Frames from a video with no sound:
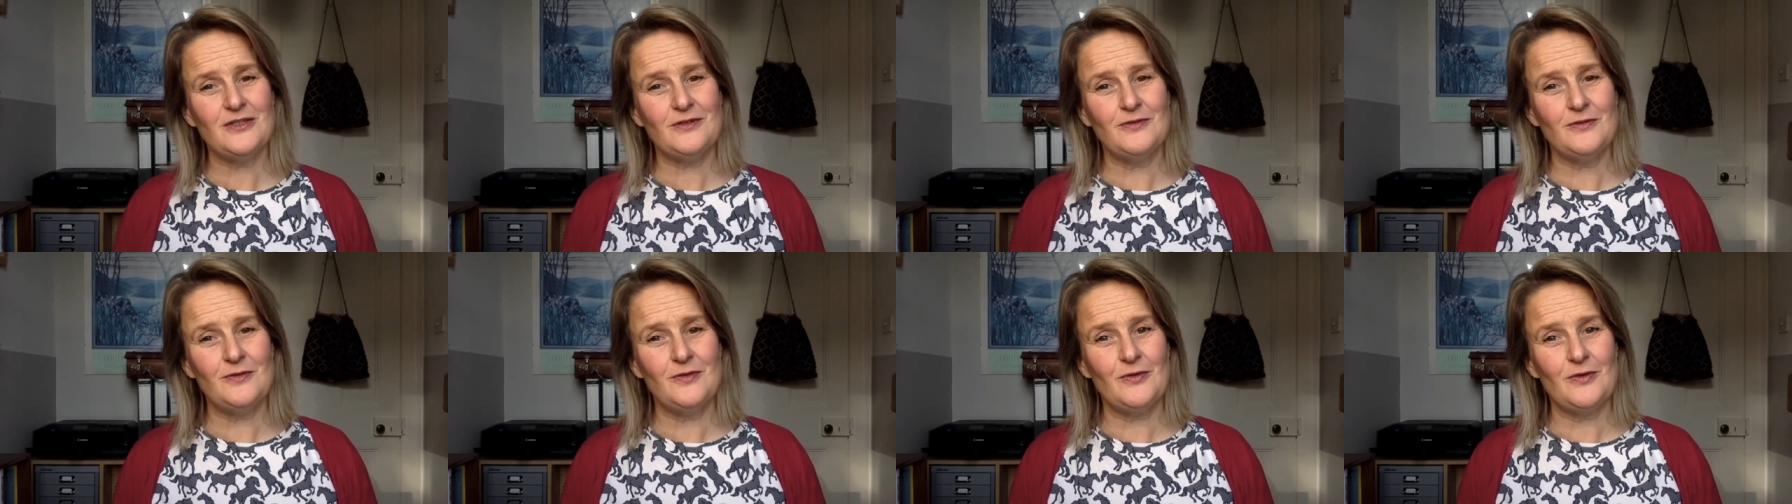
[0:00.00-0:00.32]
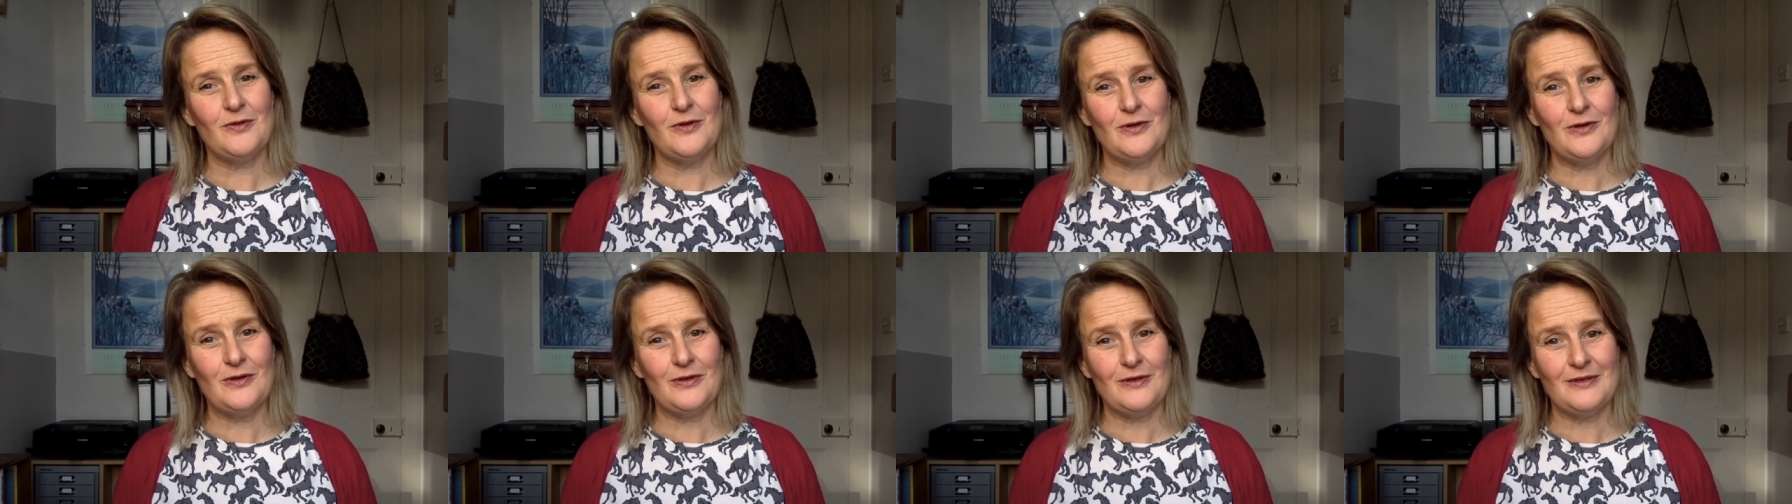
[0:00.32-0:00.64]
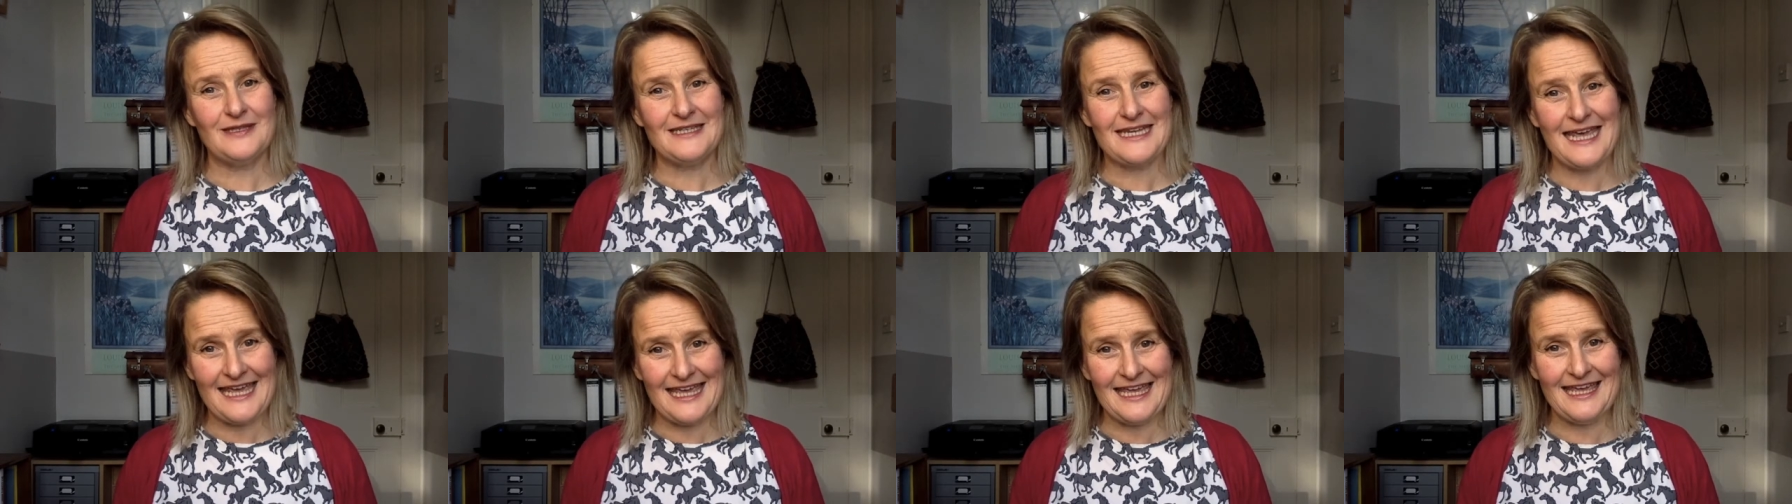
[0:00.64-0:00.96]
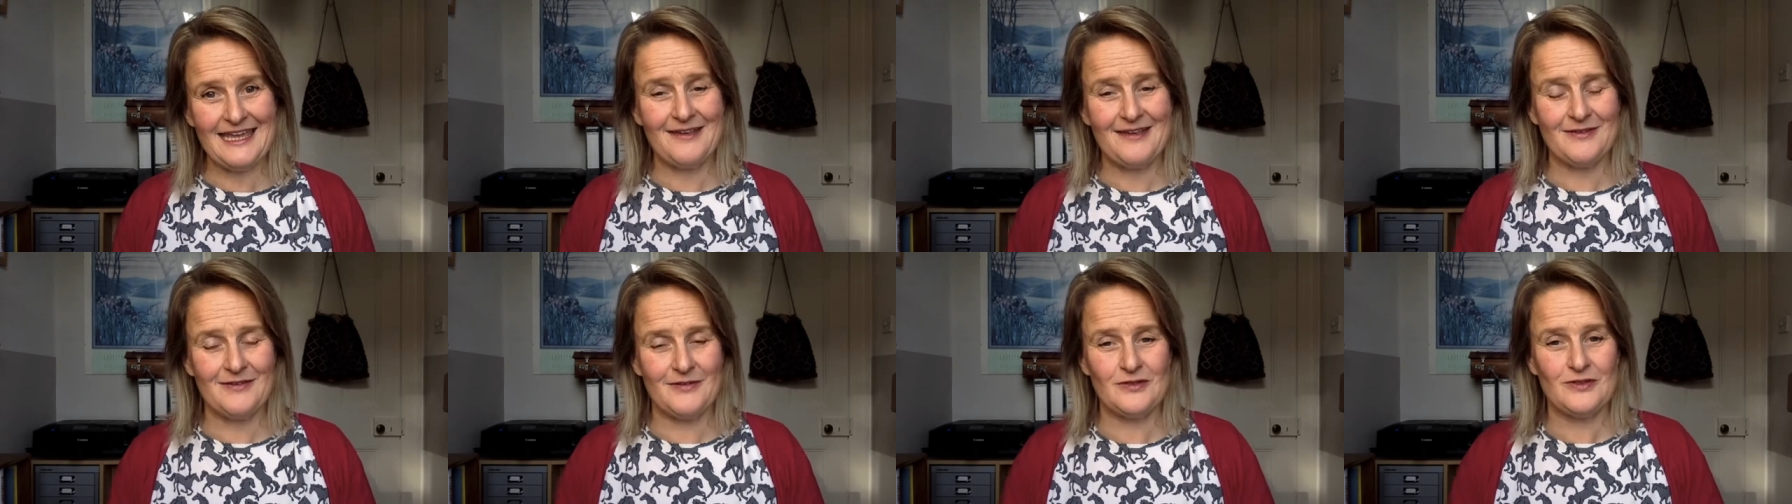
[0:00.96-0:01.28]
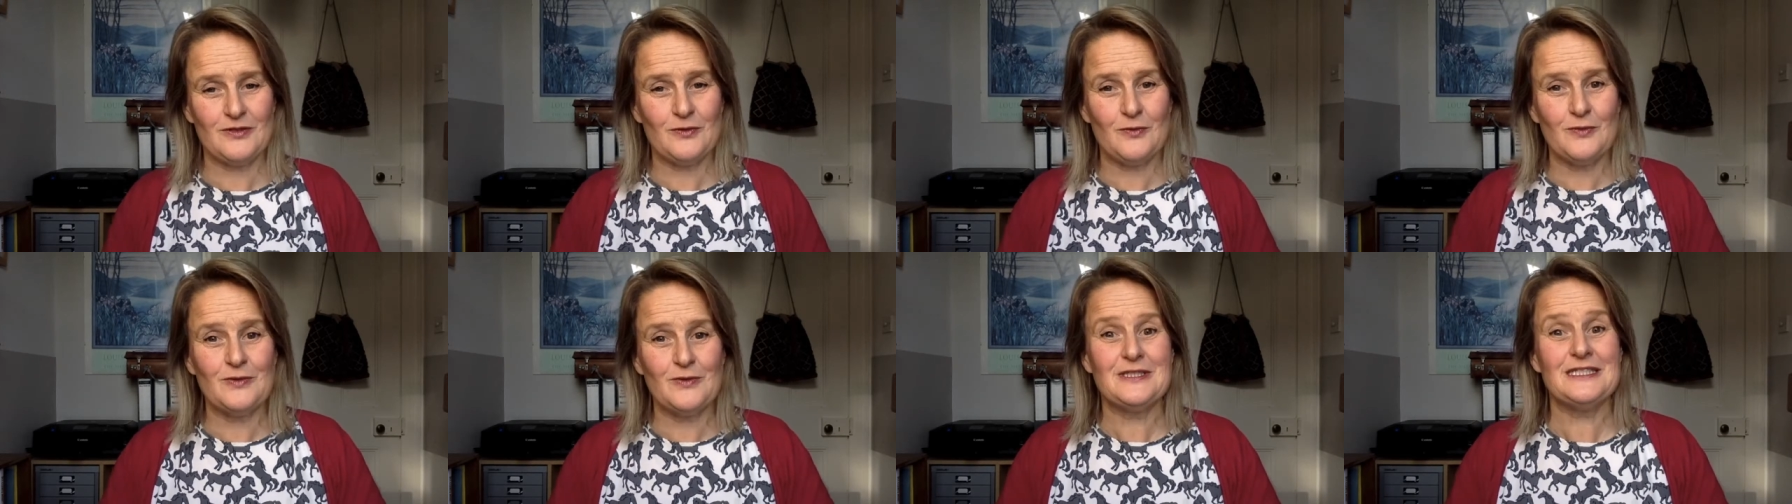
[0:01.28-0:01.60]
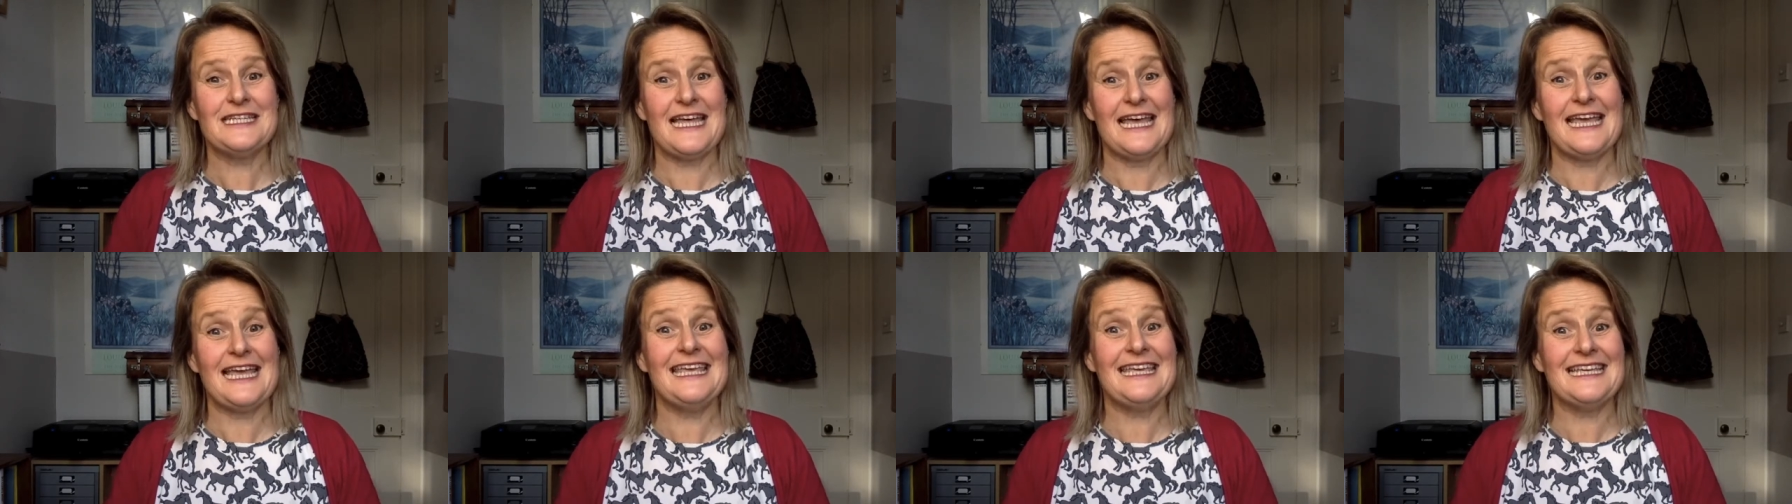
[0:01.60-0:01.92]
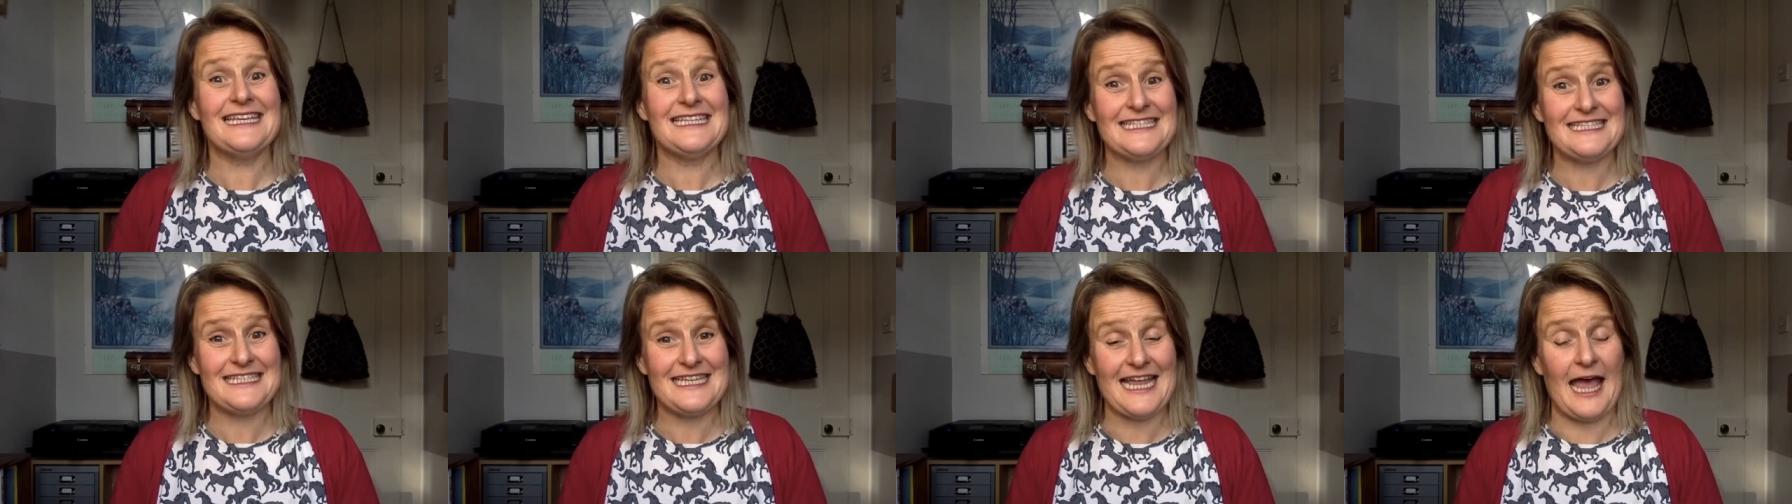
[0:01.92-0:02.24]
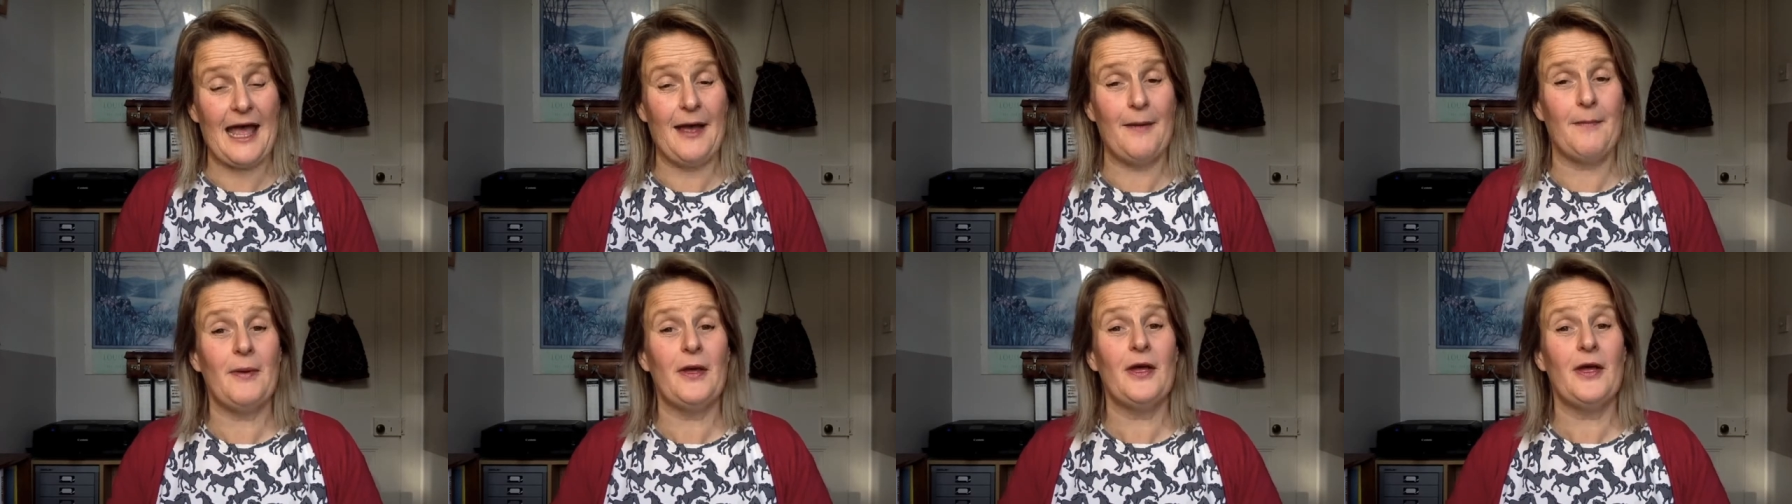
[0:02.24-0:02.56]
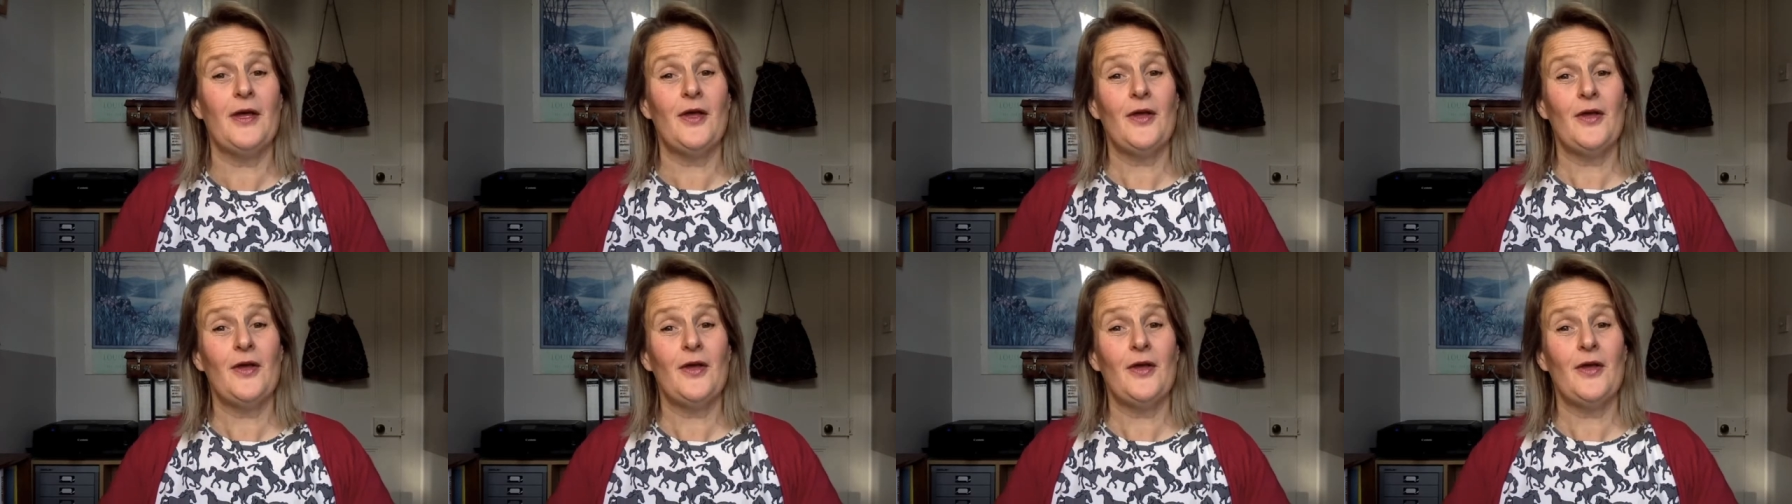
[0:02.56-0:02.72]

to taking towards taking a step